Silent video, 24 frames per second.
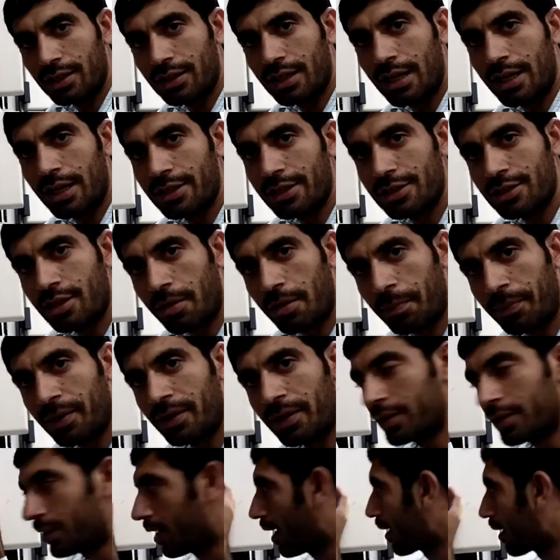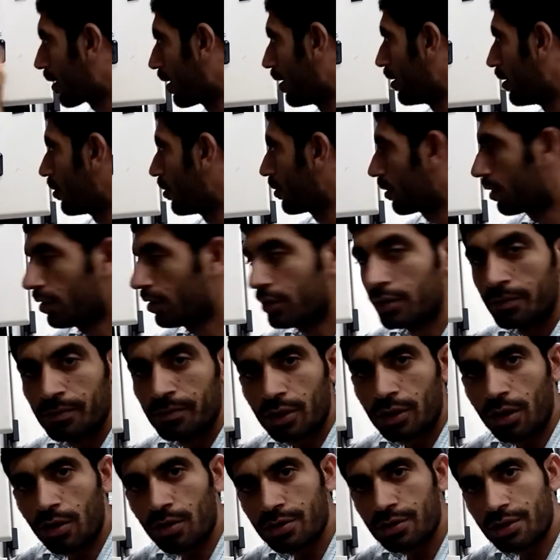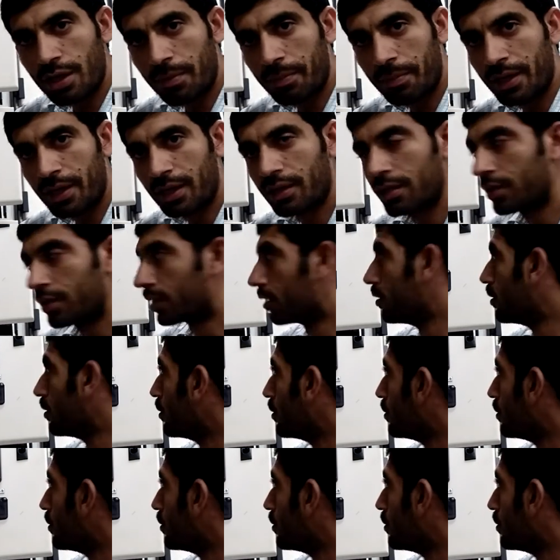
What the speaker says: relay is operated, I cannot close the breaker.